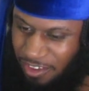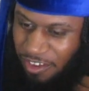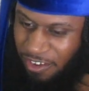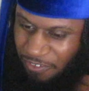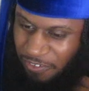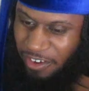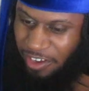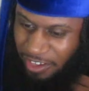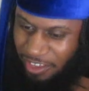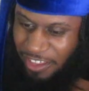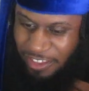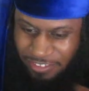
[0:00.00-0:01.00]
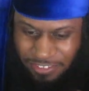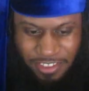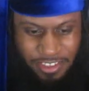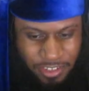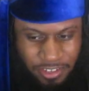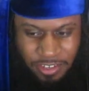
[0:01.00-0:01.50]
All right, I like how you are
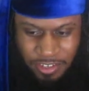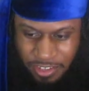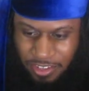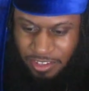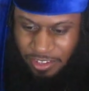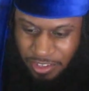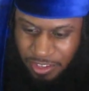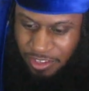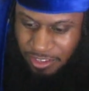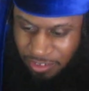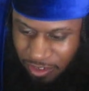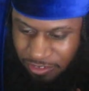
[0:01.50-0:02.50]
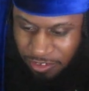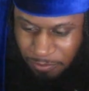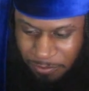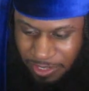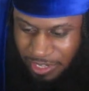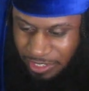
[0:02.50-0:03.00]
singing. Talk to
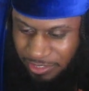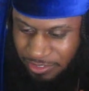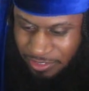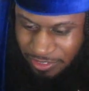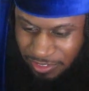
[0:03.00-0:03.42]
me nice.